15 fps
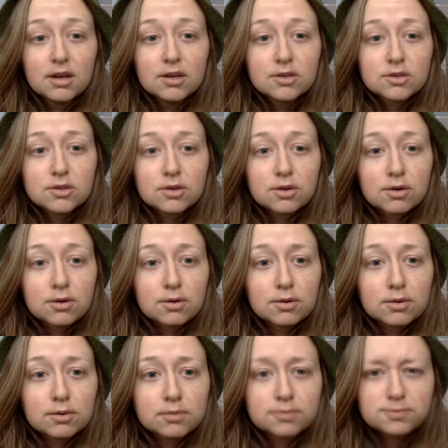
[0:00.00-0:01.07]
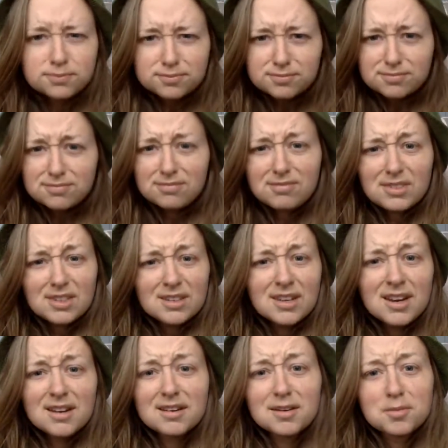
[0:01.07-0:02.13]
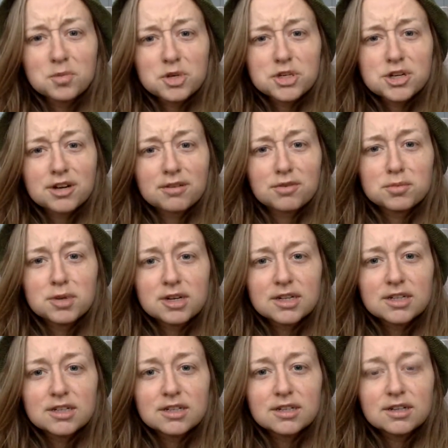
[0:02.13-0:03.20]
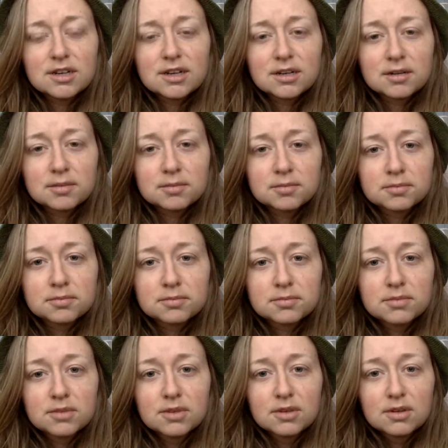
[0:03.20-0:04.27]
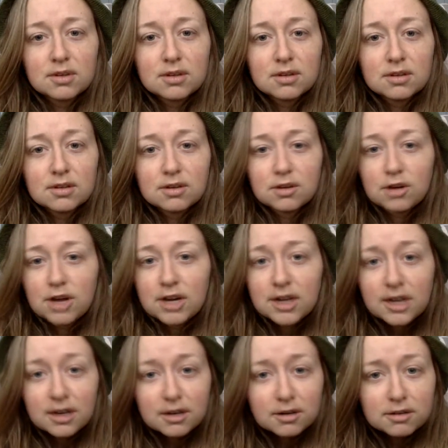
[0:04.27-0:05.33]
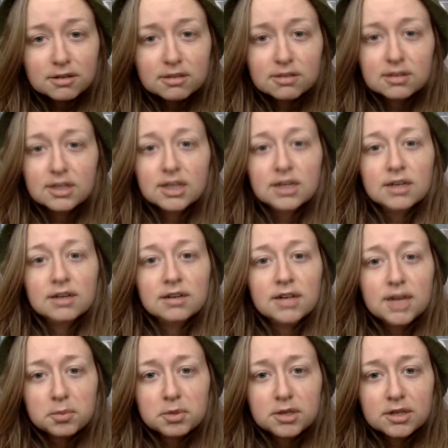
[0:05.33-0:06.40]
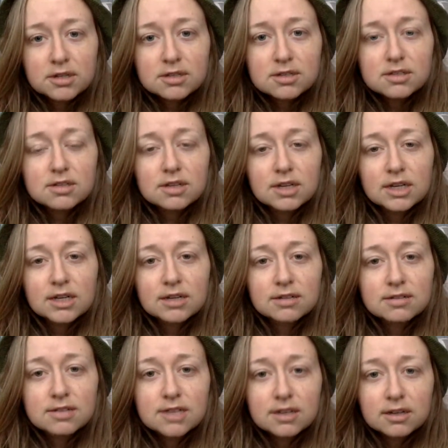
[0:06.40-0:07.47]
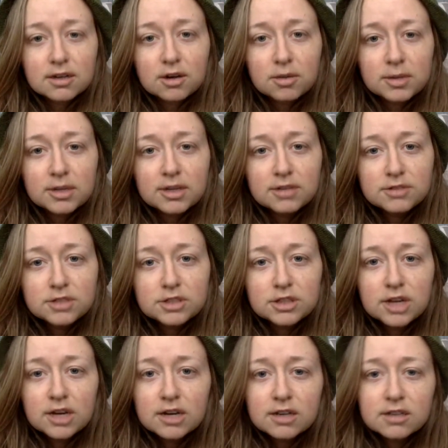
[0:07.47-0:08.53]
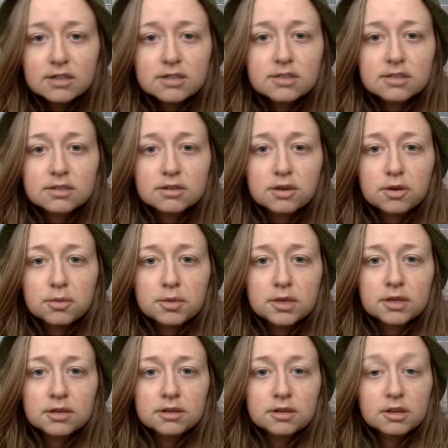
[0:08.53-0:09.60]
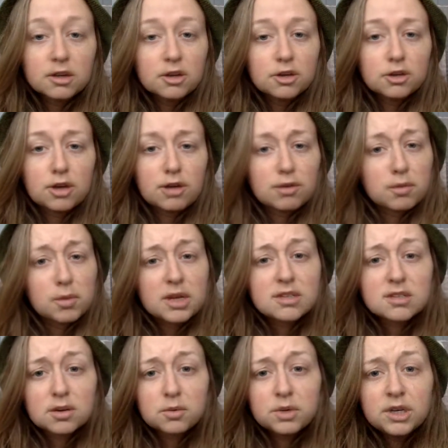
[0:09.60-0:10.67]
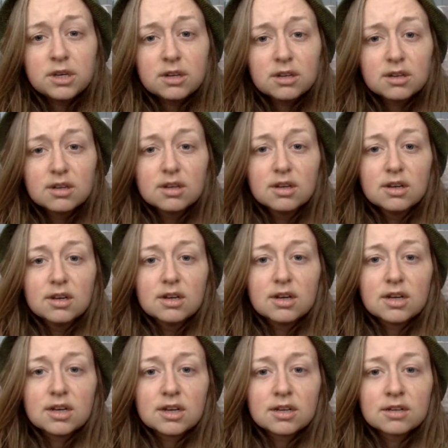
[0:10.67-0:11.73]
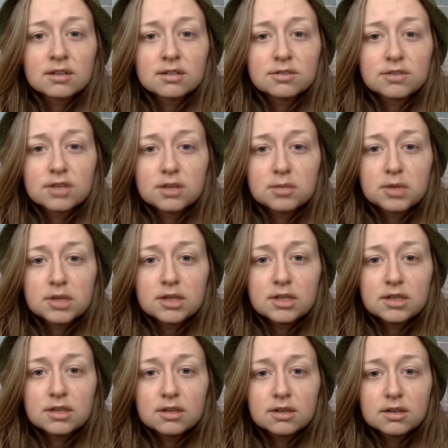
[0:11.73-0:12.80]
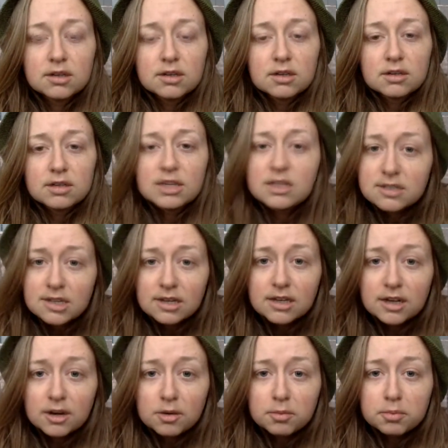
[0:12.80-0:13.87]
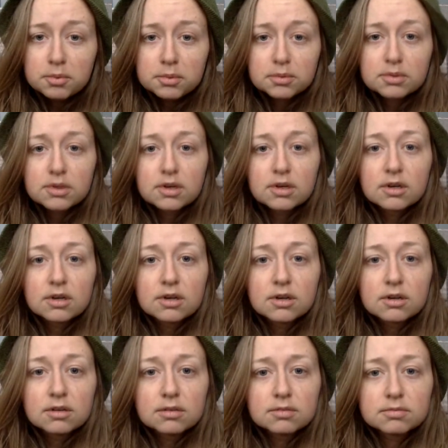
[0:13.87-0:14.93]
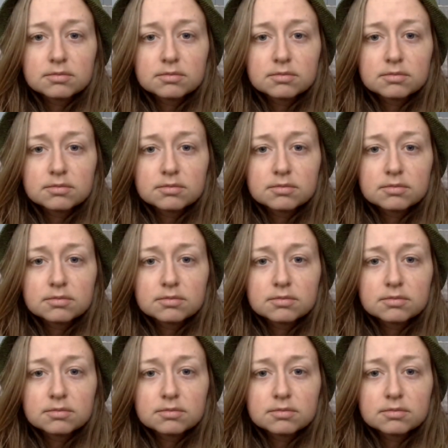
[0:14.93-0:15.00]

So, yeah, I'm wishing everybody um, great health and happiness and sending all my love to you guys and hoping you have an amazing week. And if anybody needs any help uh,